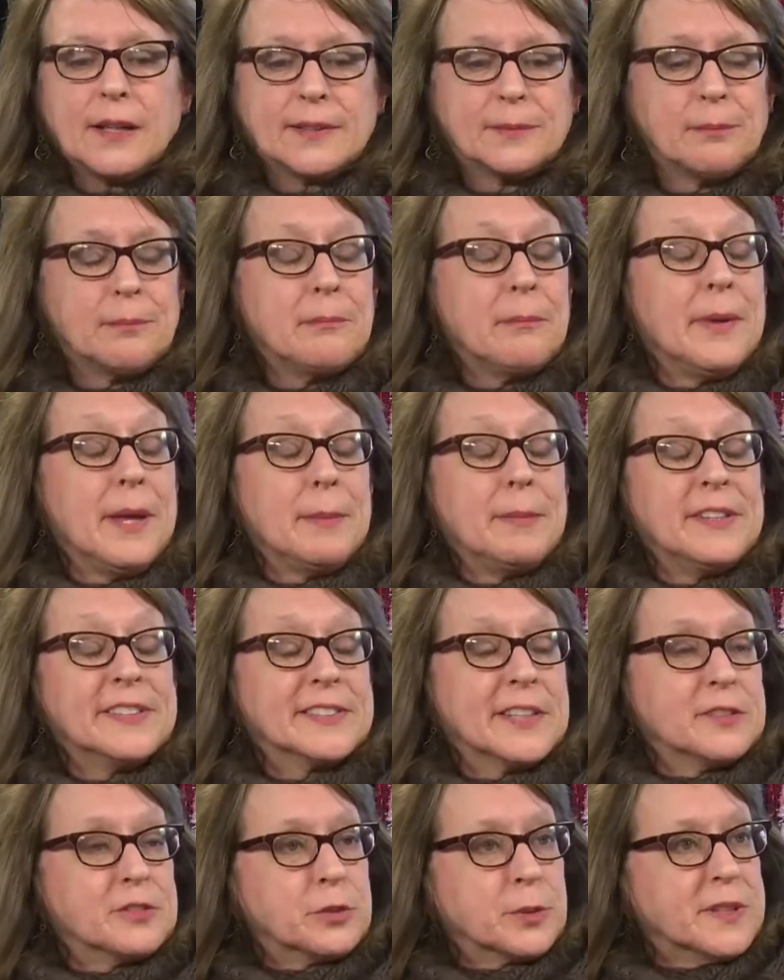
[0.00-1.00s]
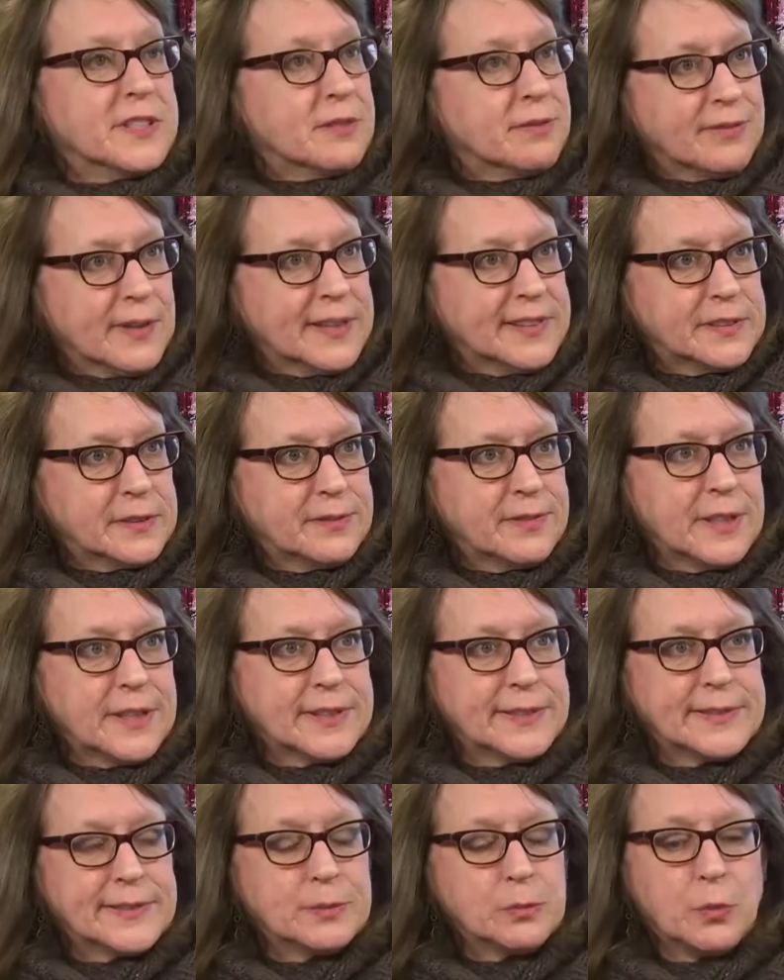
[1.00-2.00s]
maybe sensory
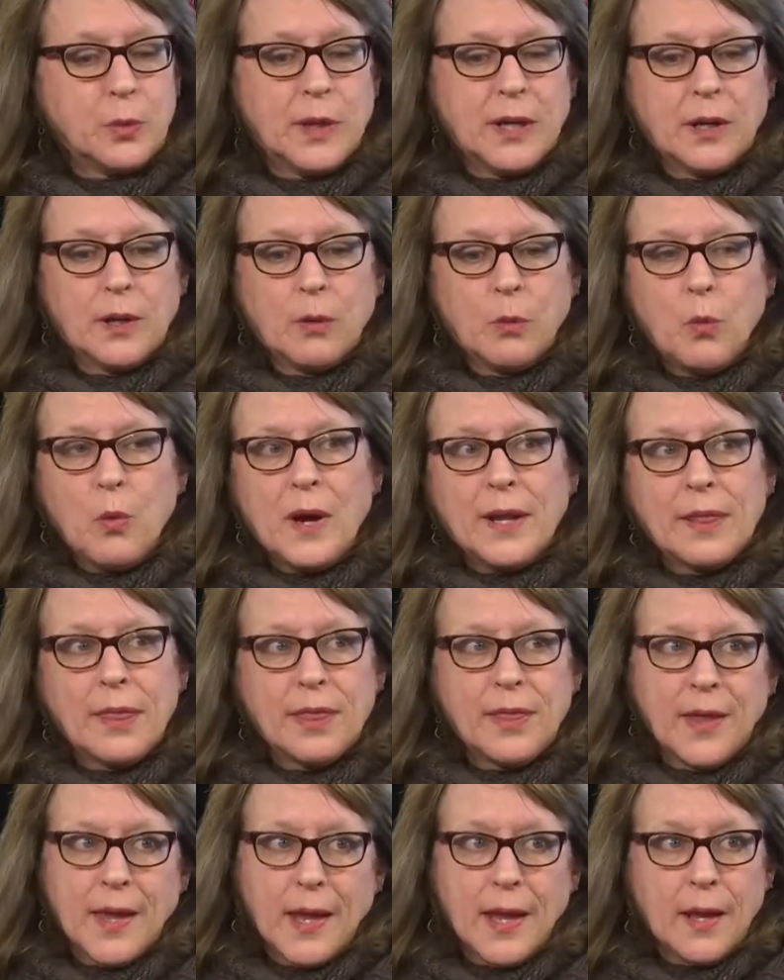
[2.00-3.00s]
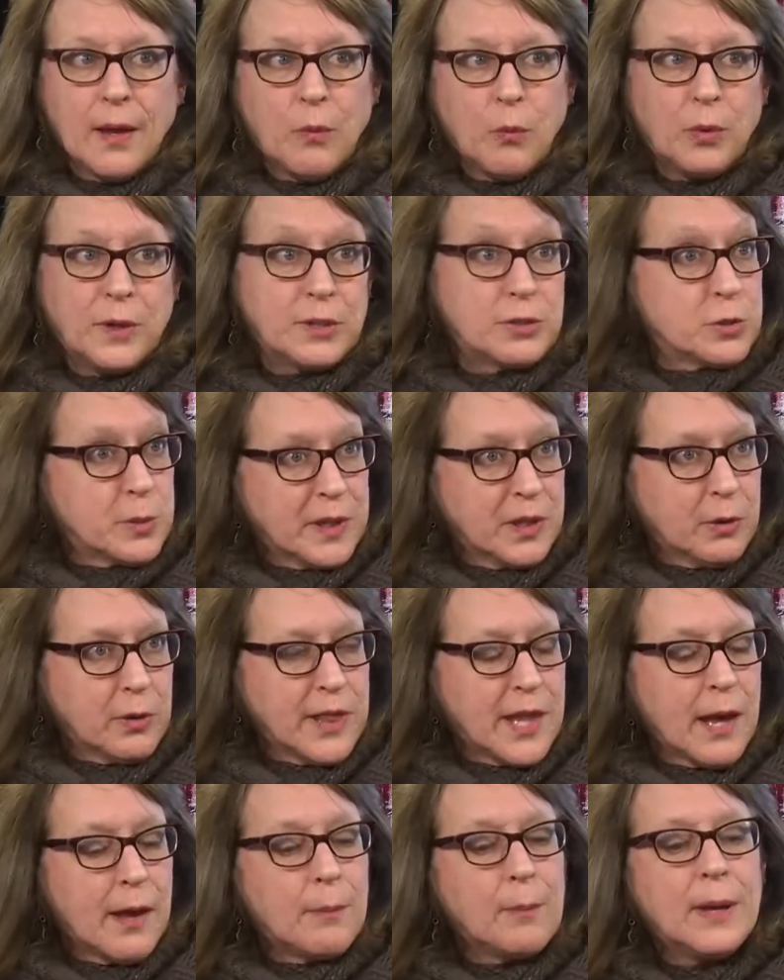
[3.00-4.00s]
defensiveness, where one thing would trigger
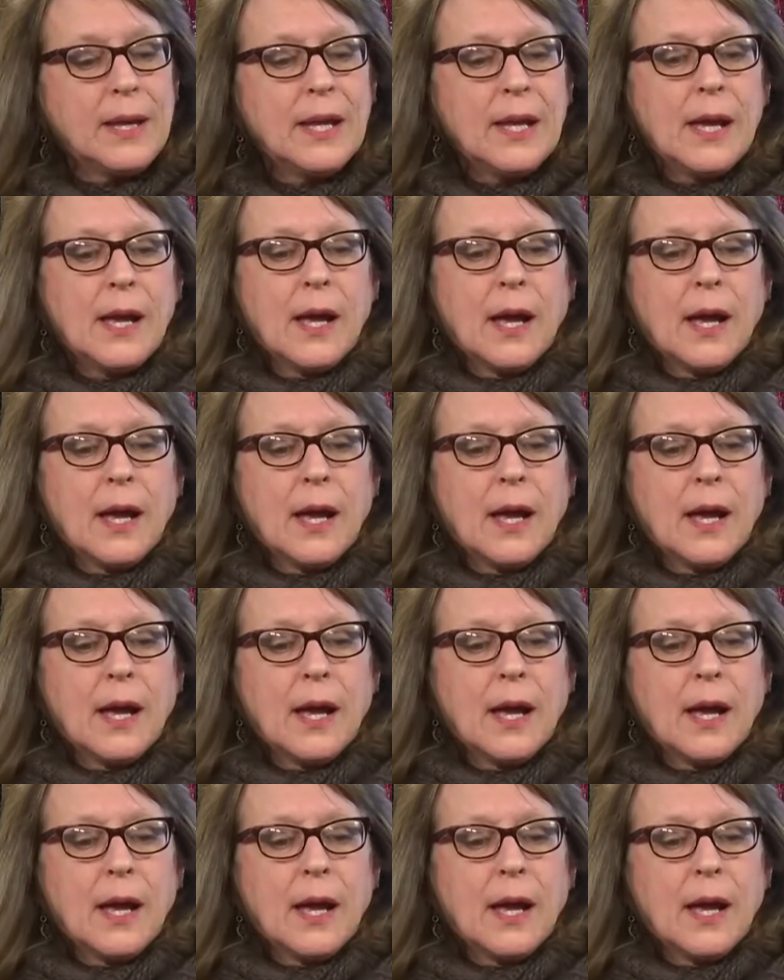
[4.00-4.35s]
them,